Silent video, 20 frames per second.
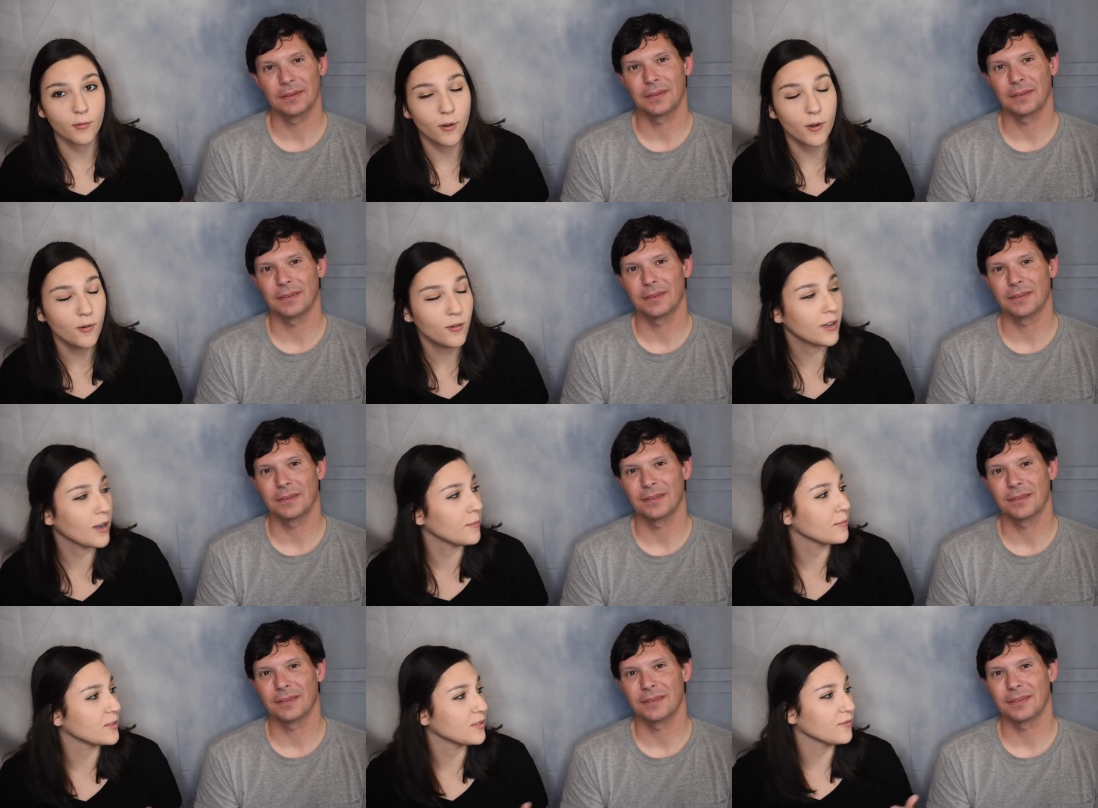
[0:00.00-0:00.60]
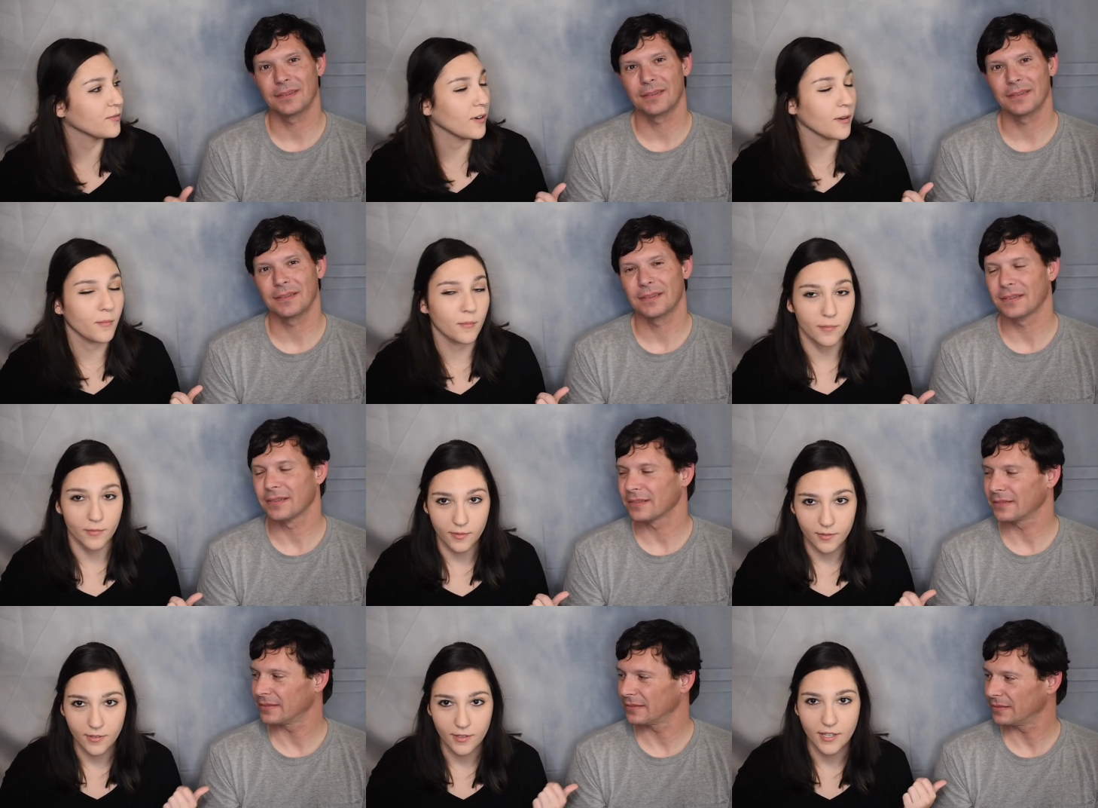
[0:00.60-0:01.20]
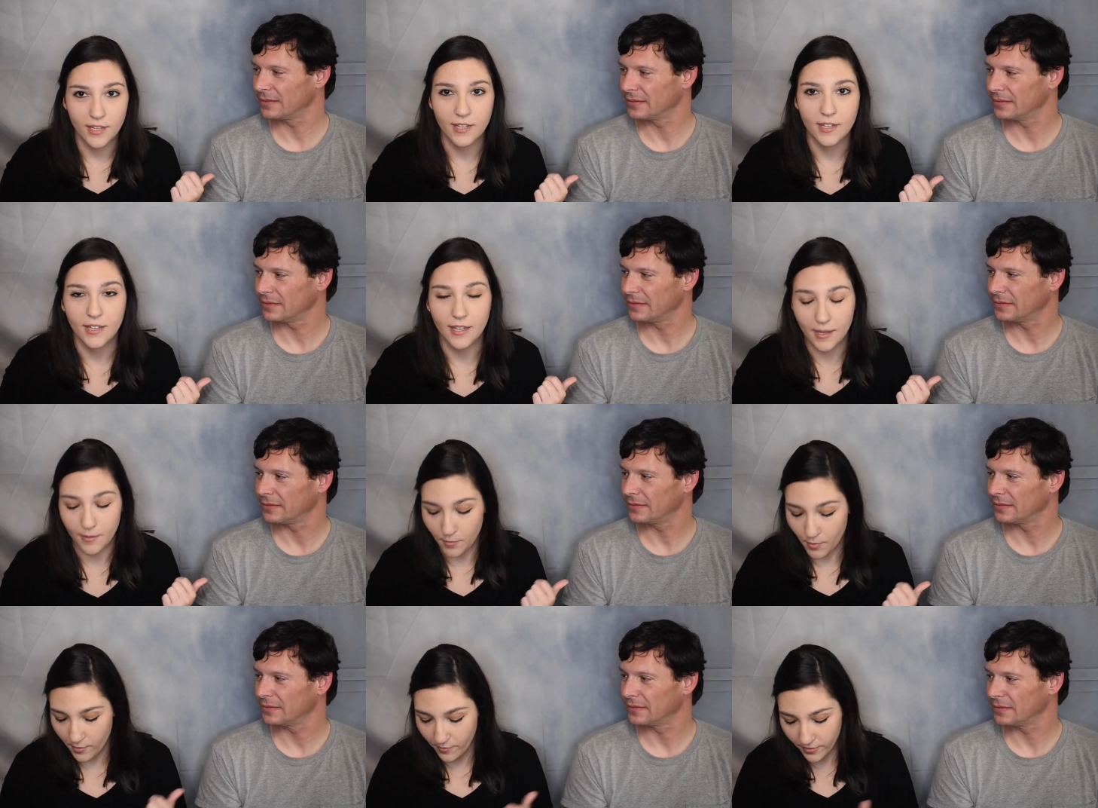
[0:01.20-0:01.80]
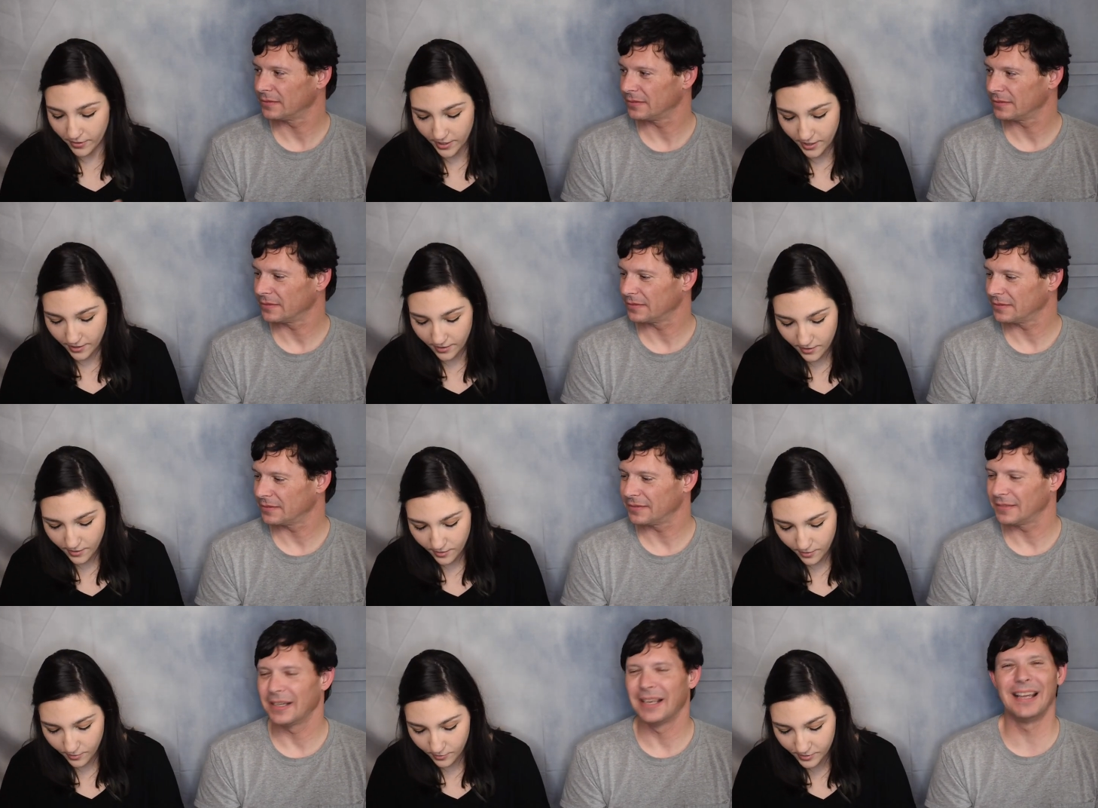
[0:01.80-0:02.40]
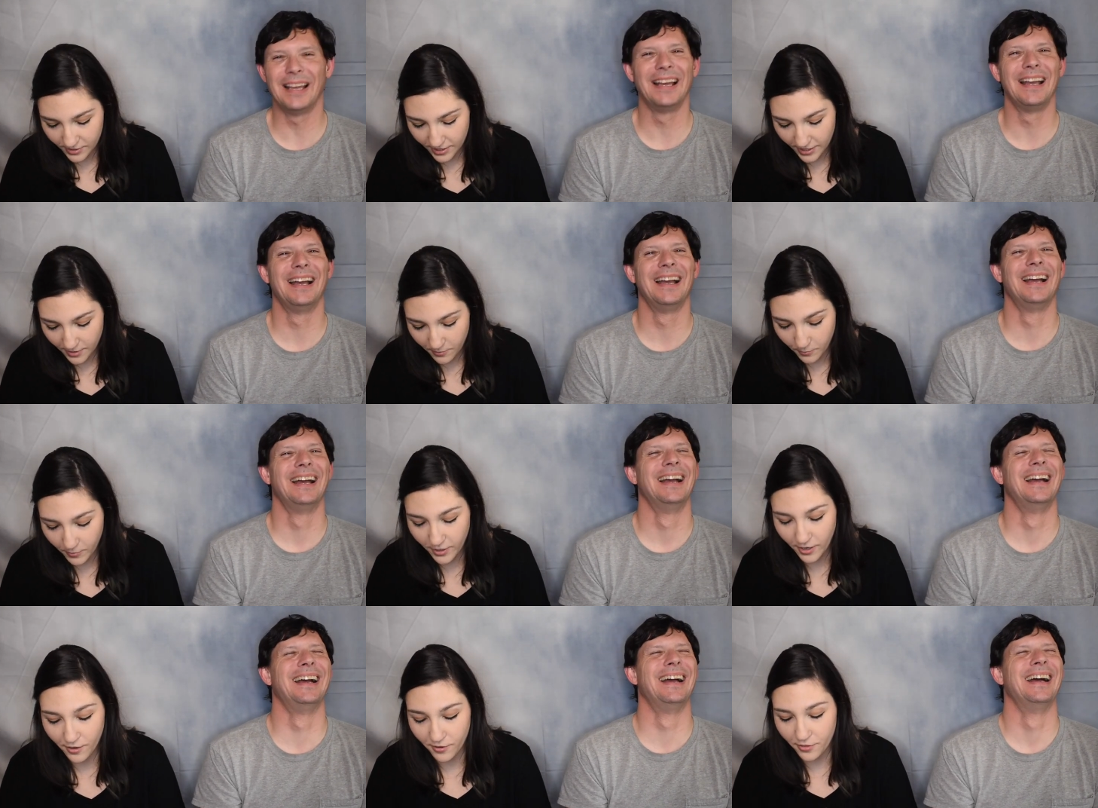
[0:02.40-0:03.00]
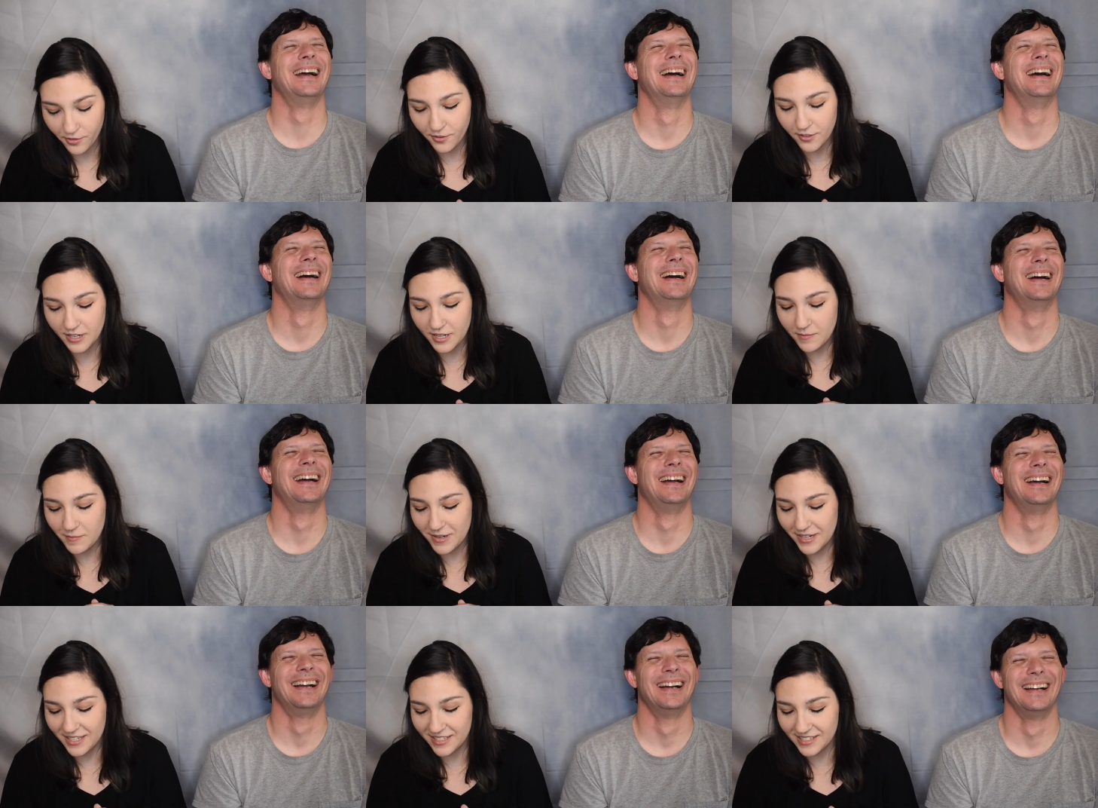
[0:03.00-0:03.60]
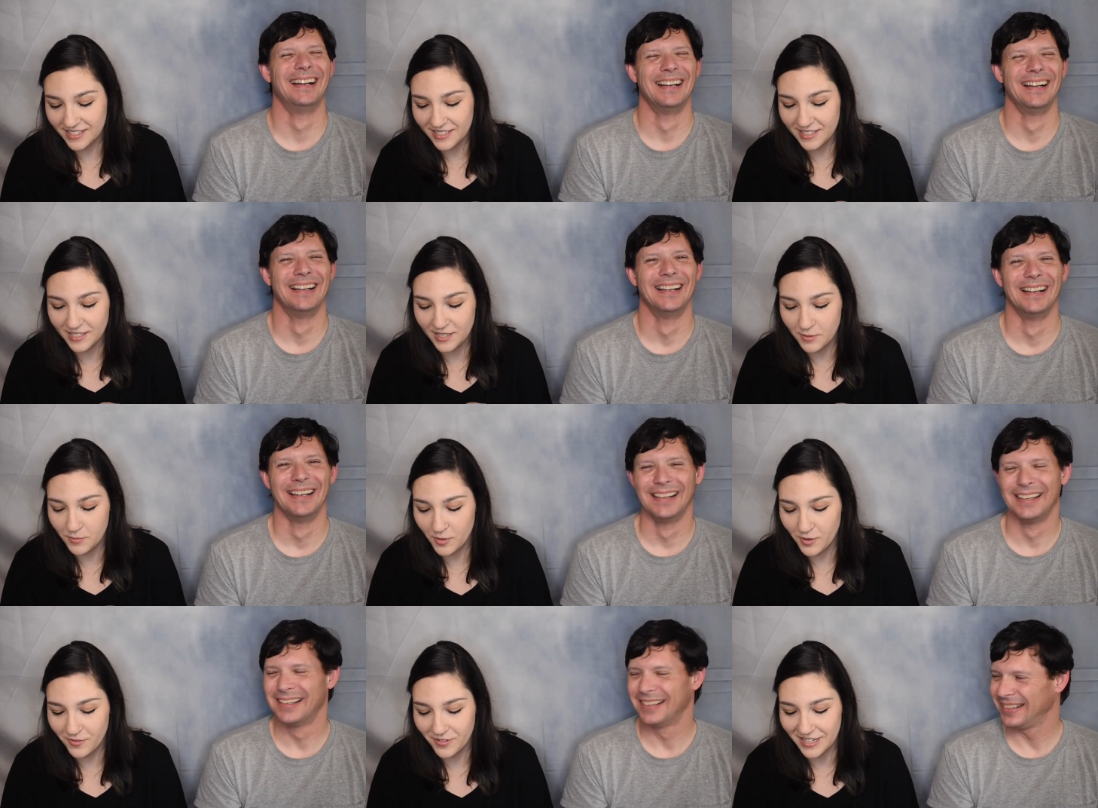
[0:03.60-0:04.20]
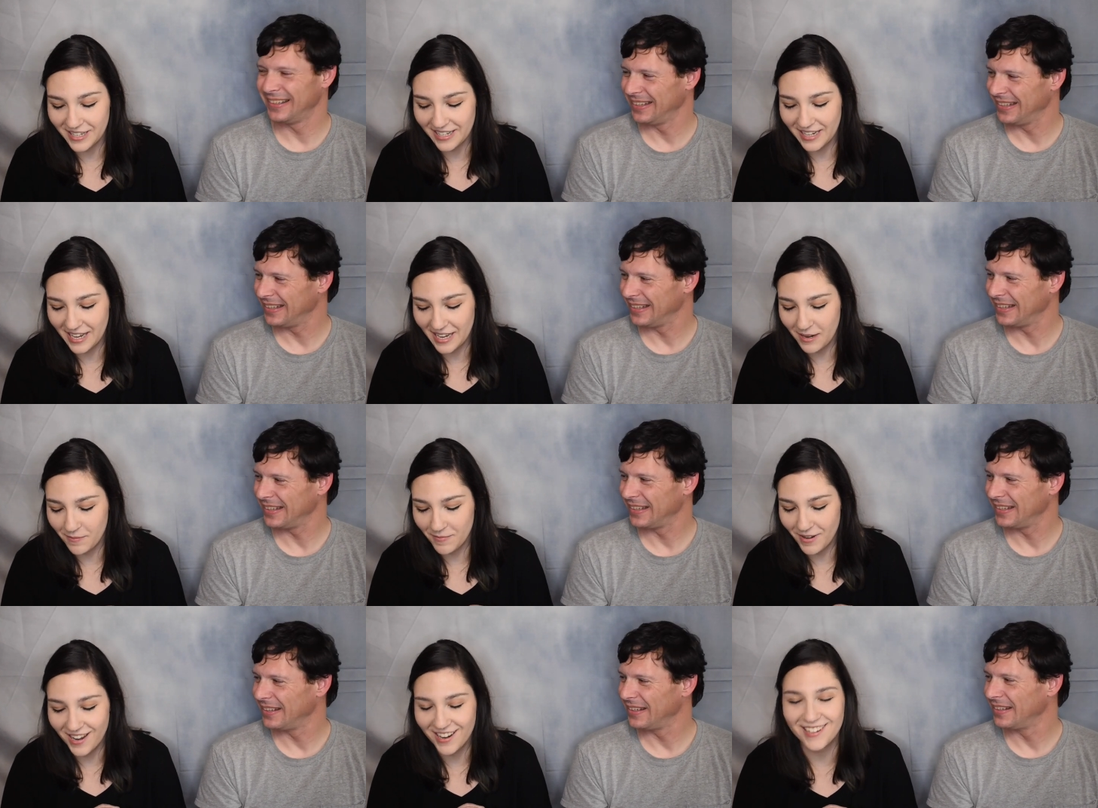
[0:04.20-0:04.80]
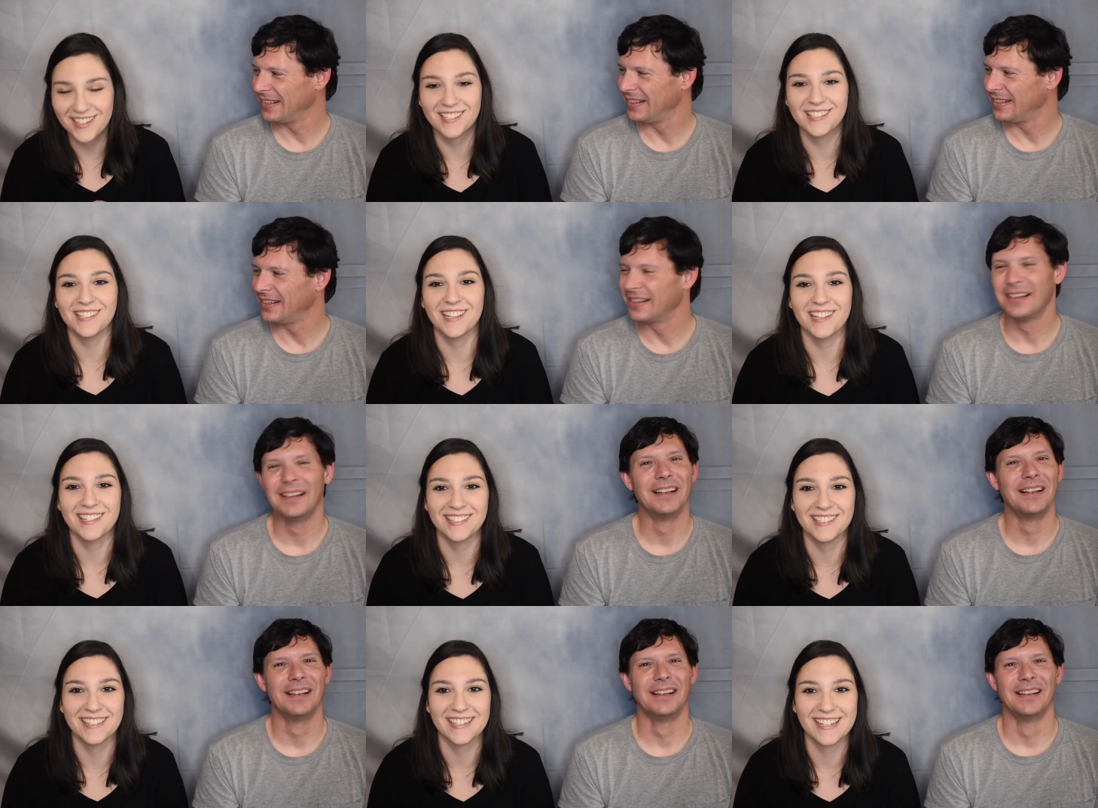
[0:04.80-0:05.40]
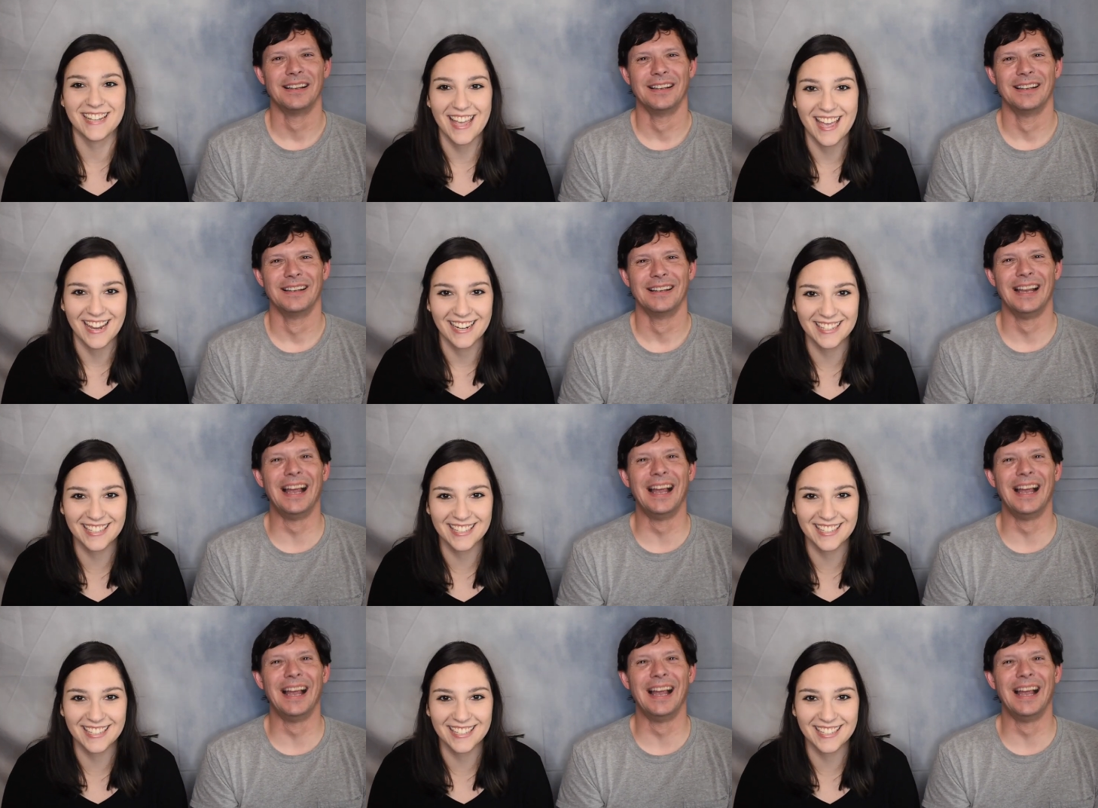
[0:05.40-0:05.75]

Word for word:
Speaker 1: quote comes from him over here, who said, We are 30 minutes into the movie and I am not disgusted yet.